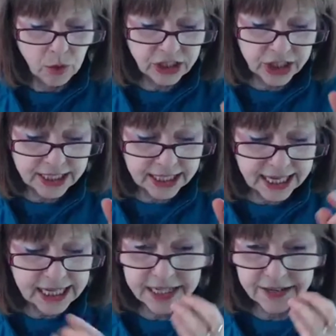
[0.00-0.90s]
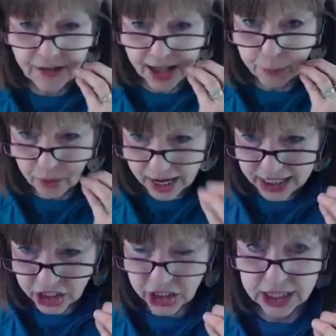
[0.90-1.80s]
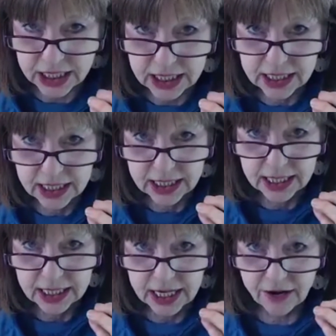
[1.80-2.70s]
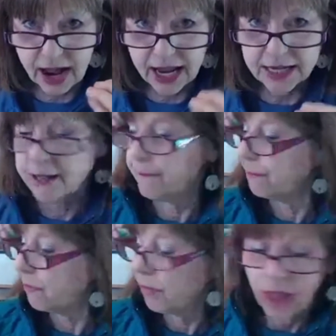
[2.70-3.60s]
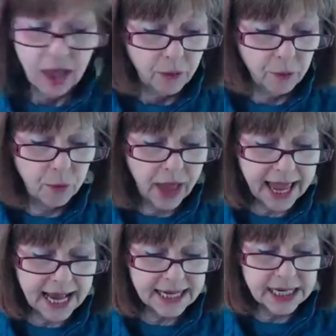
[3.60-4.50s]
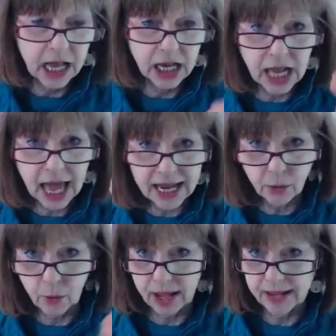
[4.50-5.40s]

which is akin to vibration, all right, and light